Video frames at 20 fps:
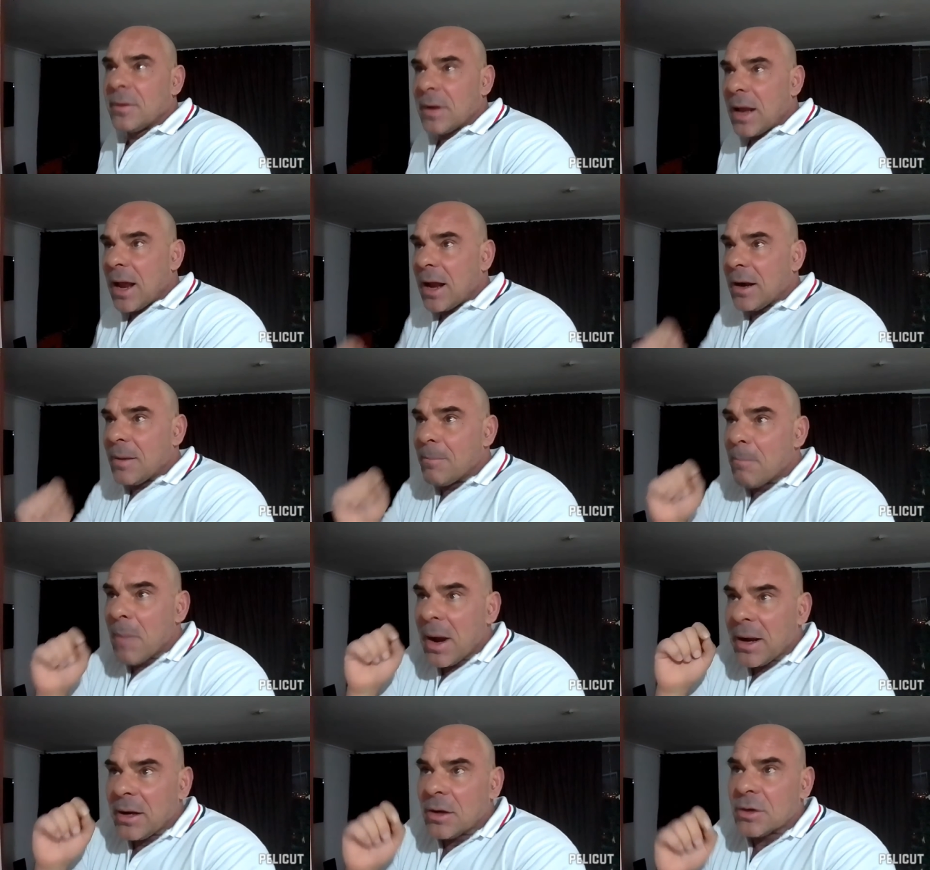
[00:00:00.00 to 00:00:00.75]
had a
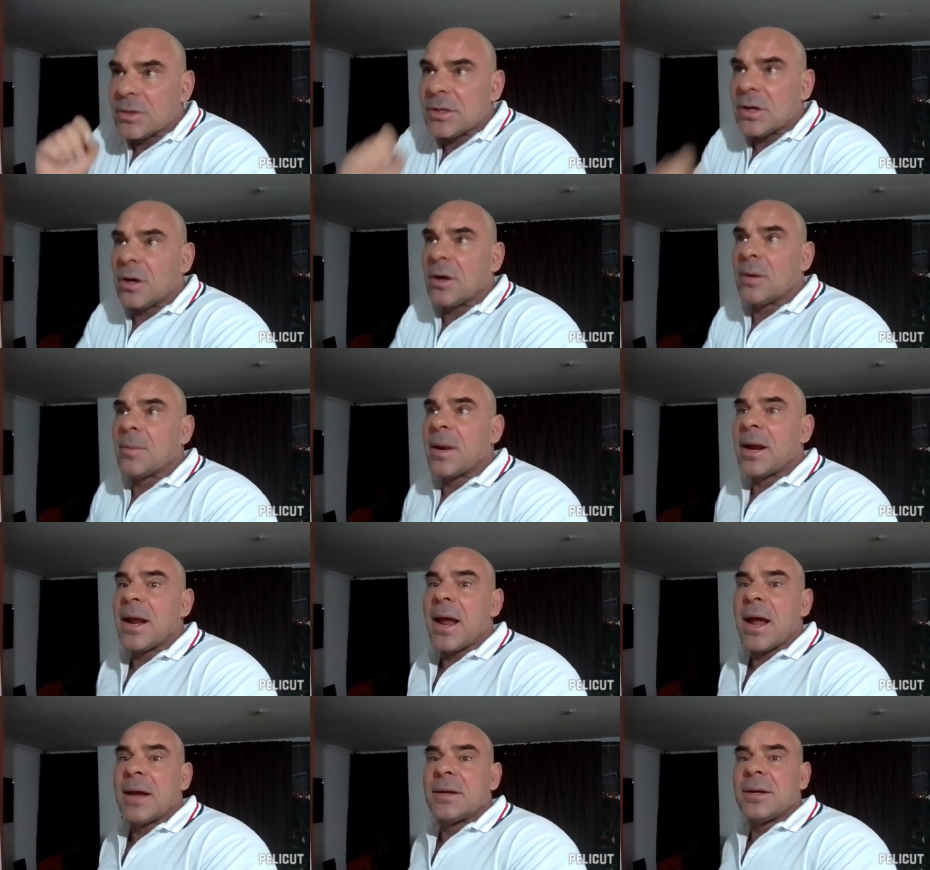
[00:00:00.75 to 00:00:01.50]
minor tear in
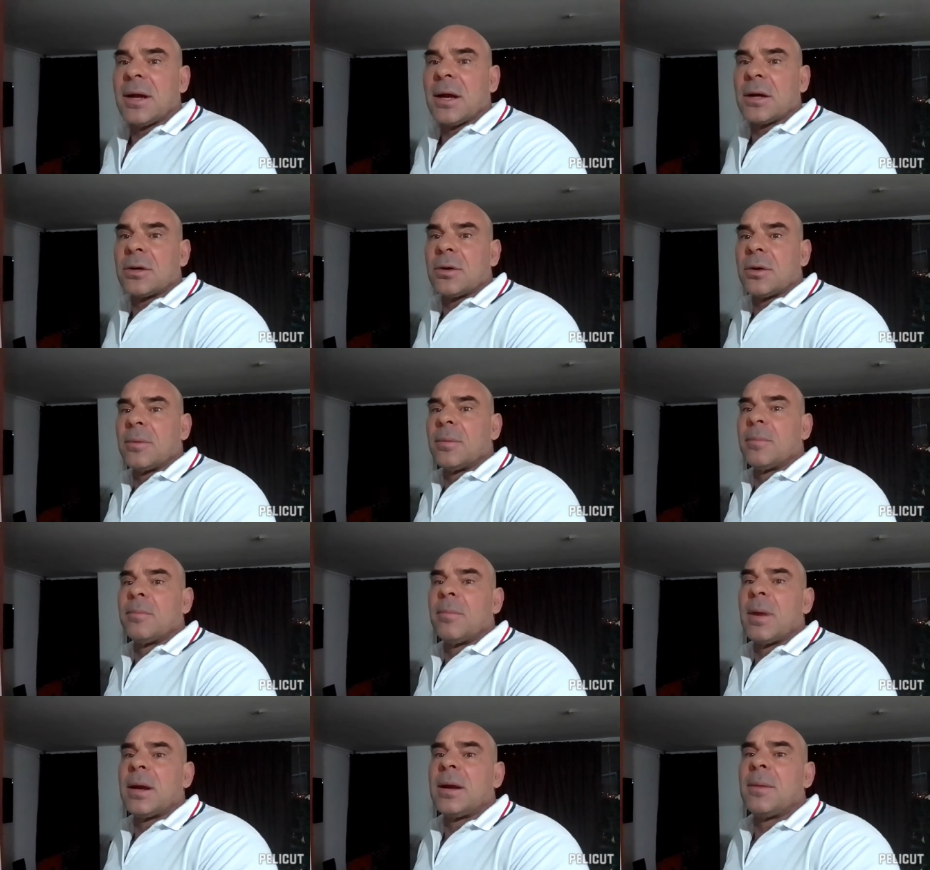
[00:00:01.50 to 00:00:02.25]
my adductor
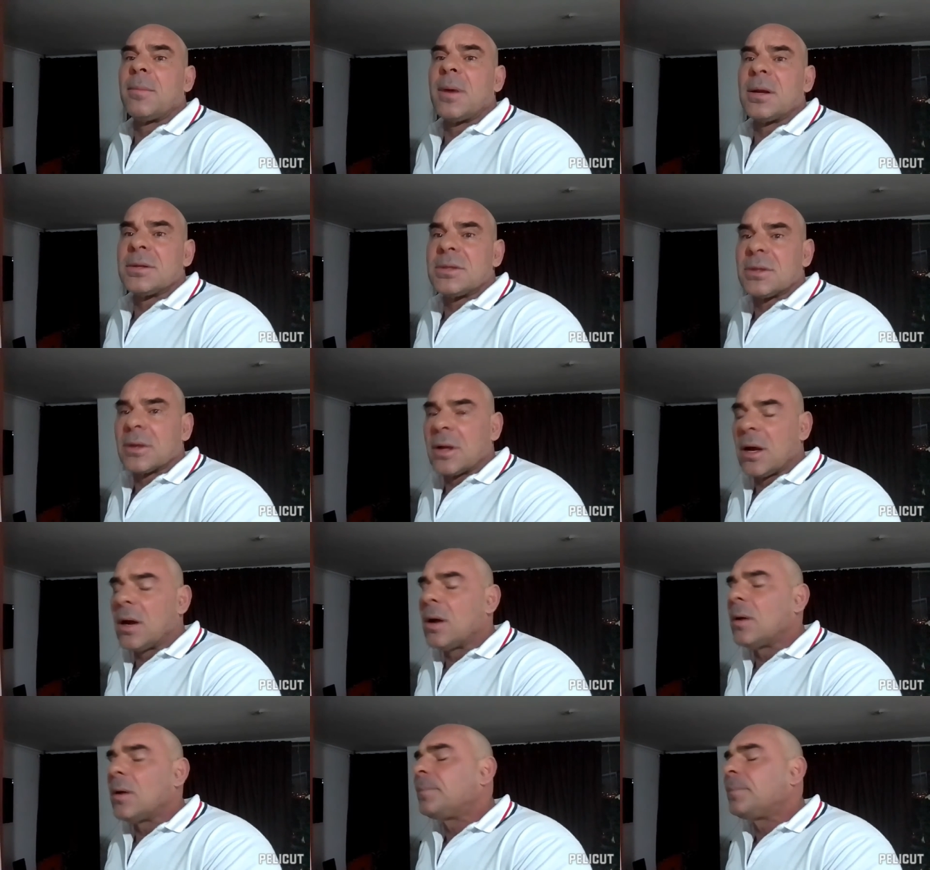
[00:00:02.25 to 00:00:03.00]
many months
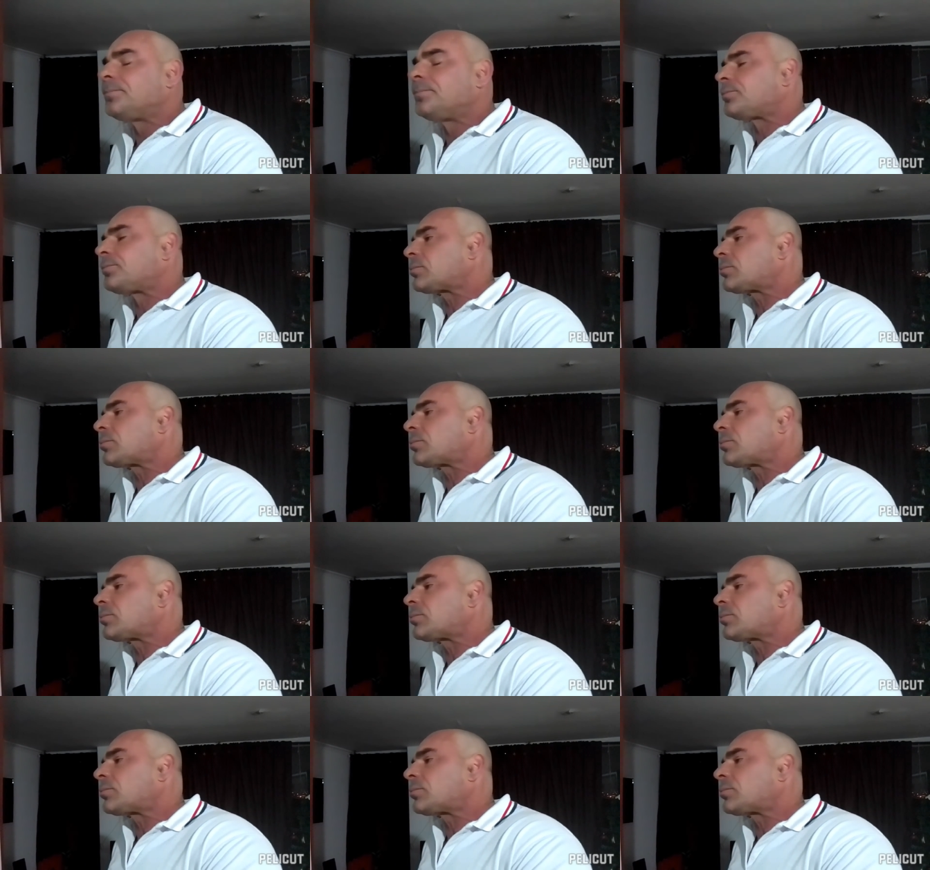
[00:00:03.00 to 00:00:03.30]
ago.